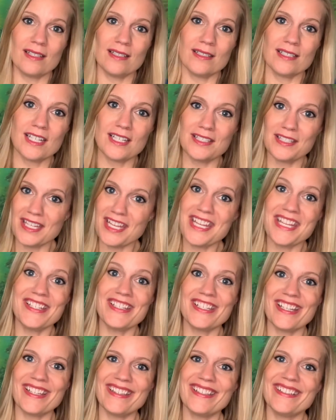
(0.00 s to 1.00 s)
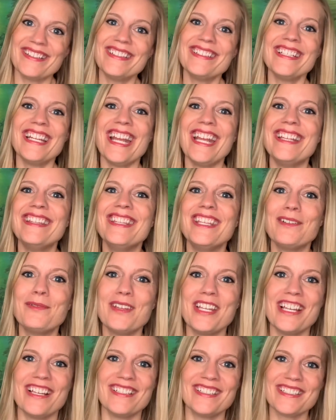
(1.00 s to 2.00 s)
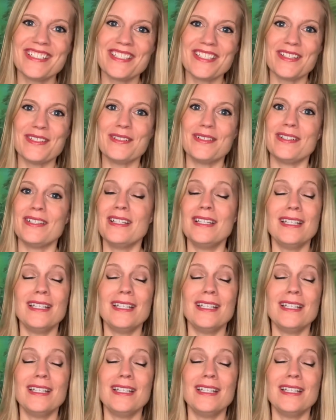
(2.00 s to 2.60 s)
can see each other, and then we also